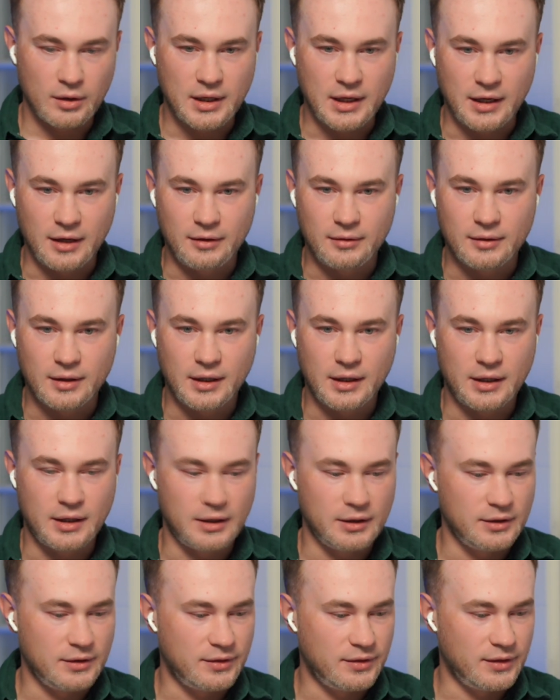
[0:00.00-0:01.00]
Okay,
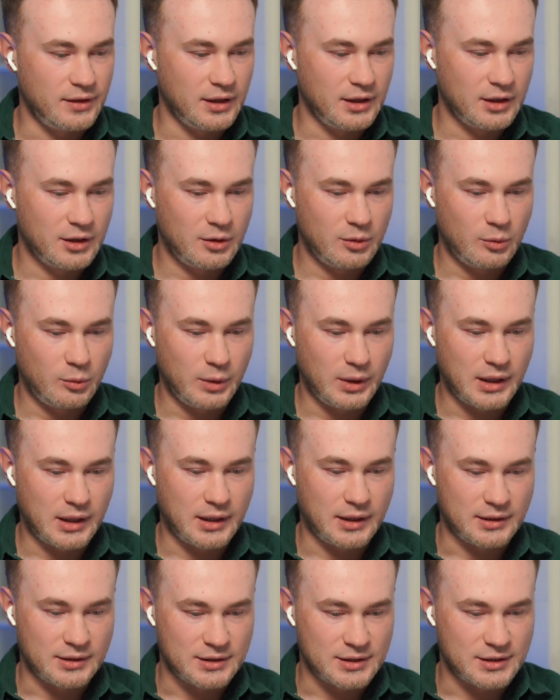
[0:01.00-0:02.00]
I think we
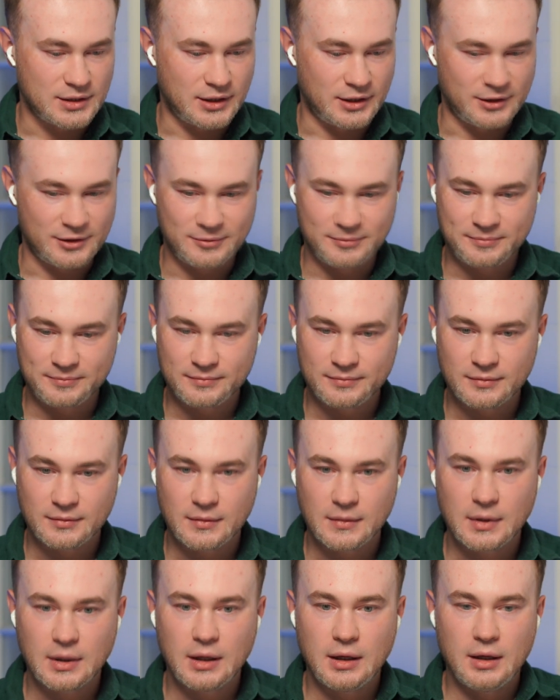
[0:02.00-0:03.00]
can start.
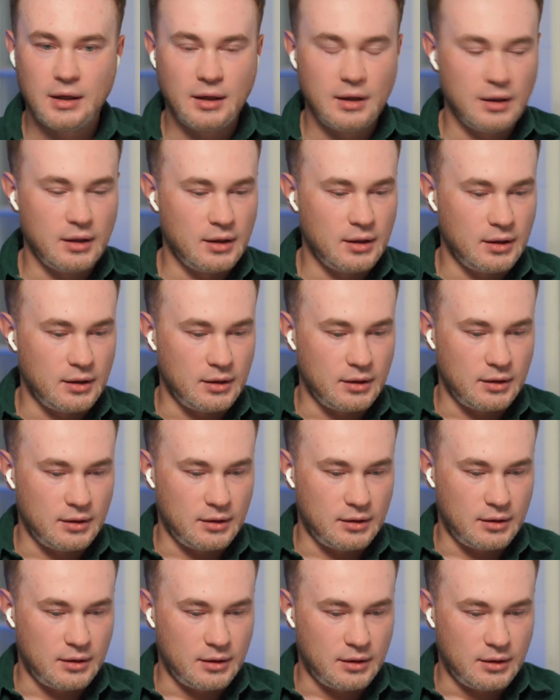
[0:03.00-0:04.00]

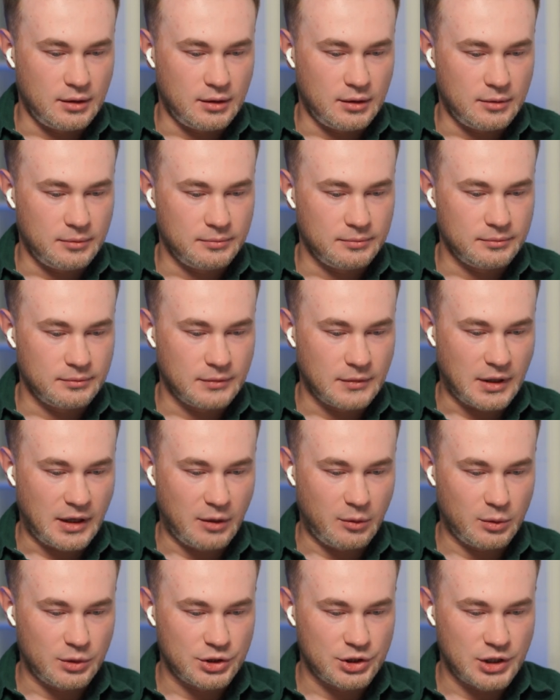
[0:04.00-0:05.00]
I
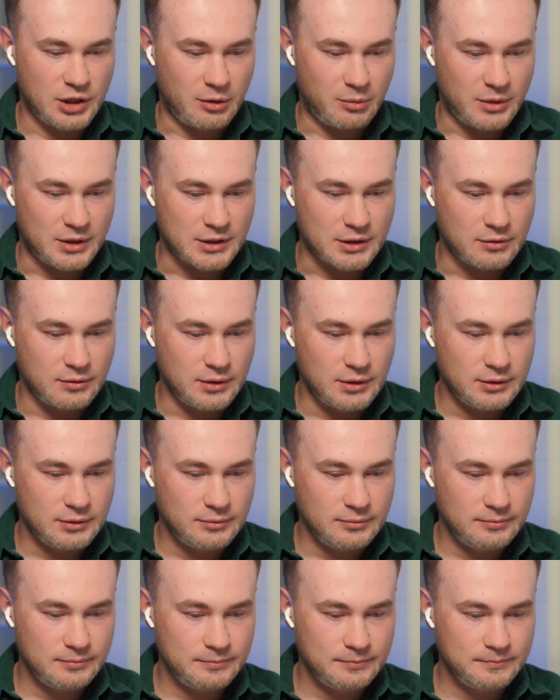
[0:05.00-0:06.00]
will share my
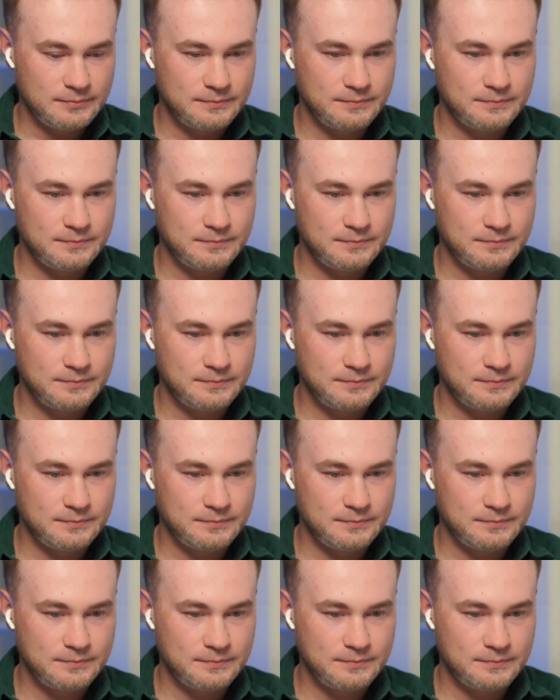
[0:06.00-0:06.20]
screen.